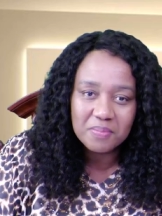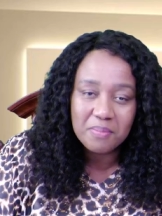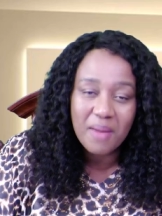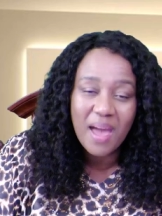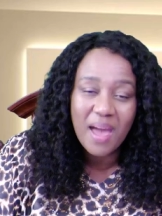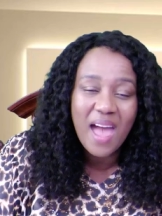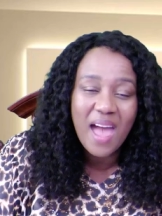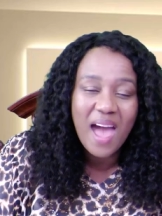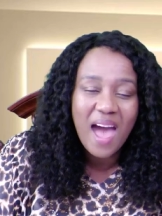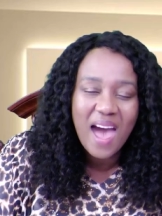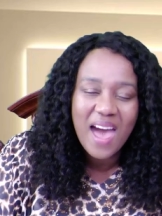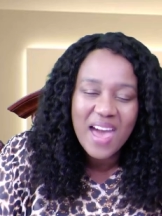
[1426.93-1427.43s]

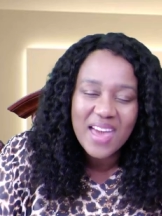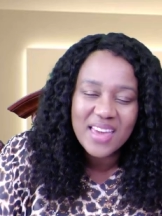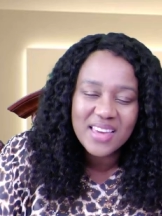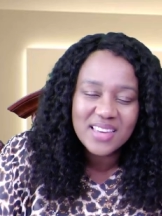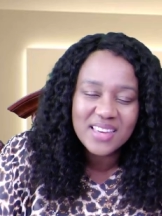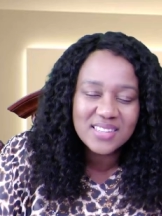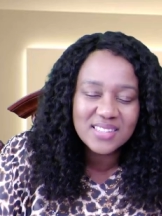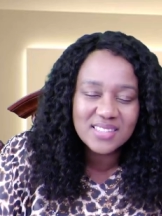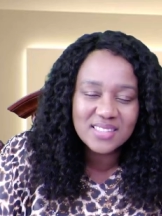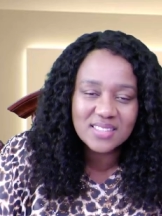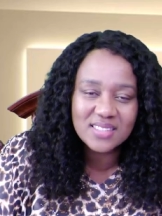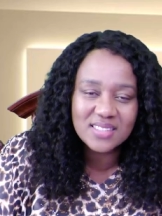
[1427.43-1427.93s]
My
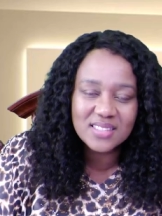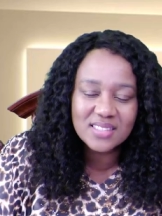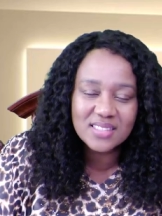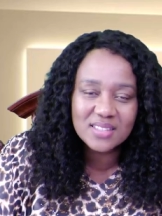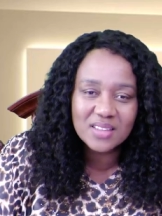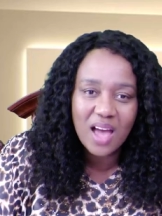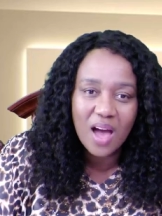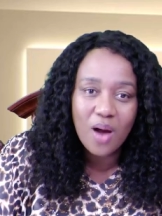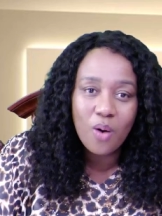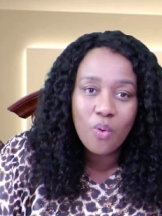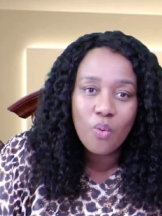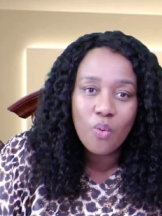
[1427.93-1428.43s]
eyes
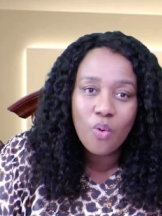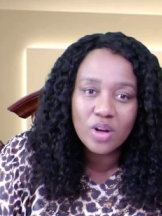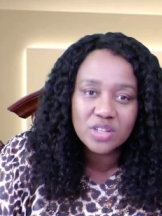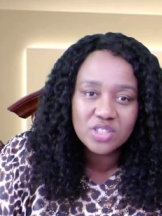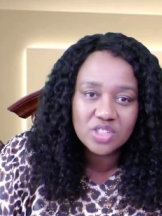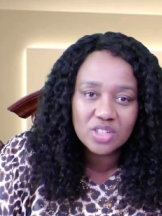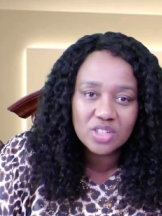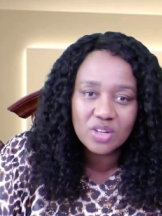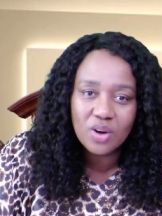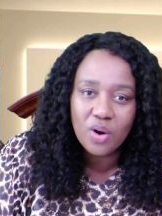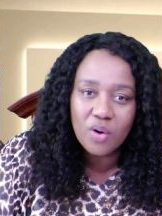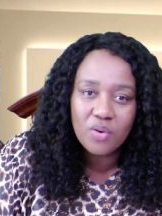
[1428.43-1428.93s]
are
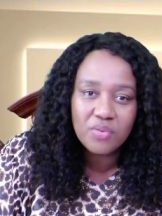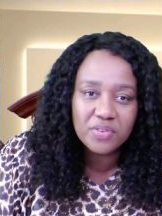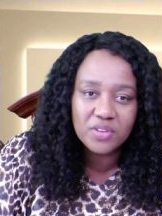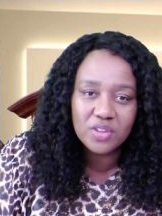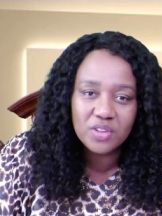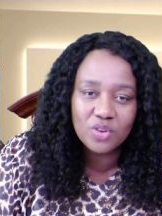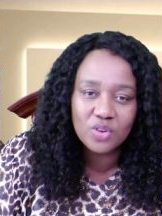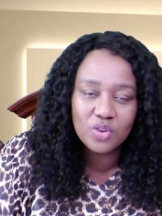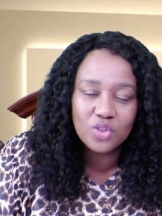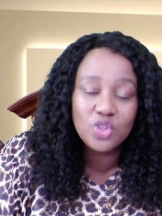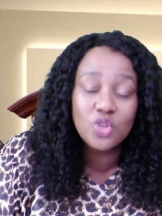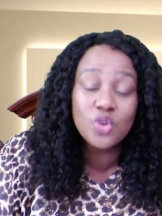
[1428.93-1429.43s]
watching over
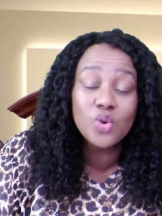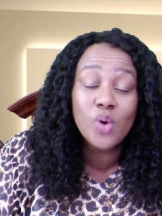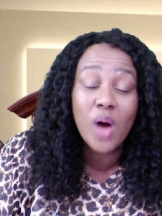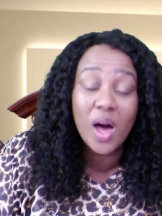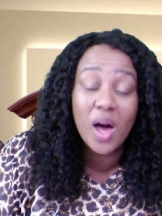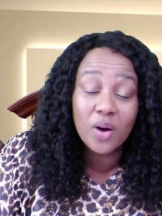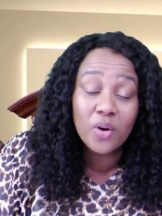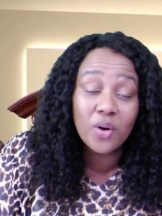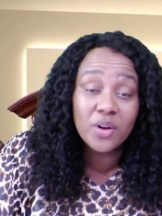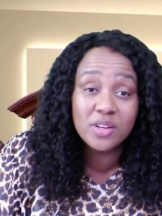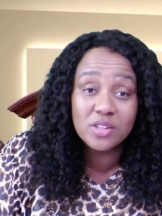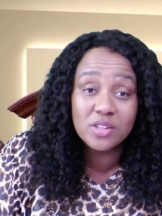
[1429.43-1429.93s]
you. You
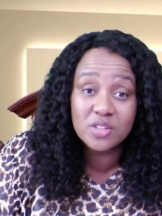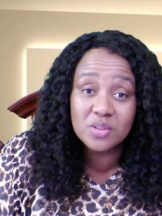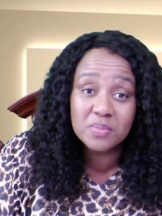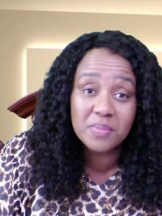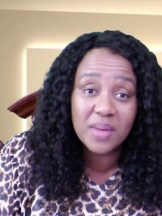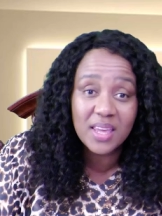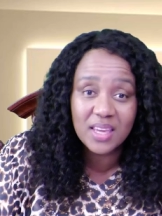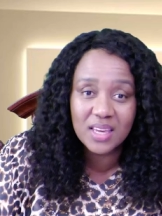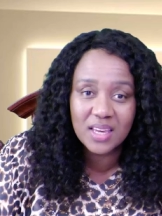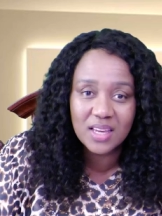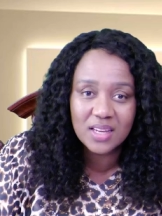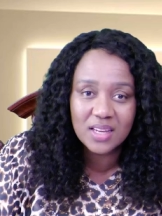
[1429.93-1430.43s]
are going to
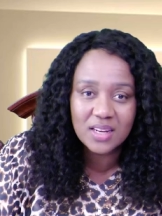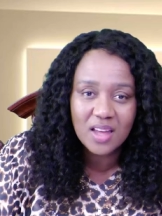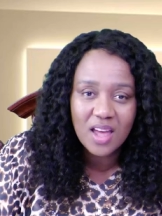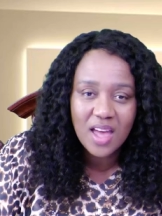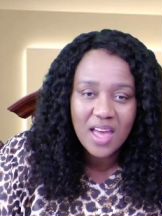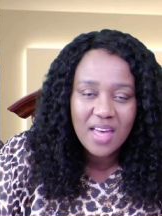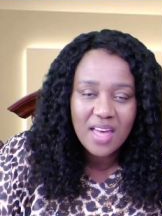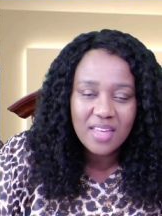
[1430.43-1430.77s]
make it.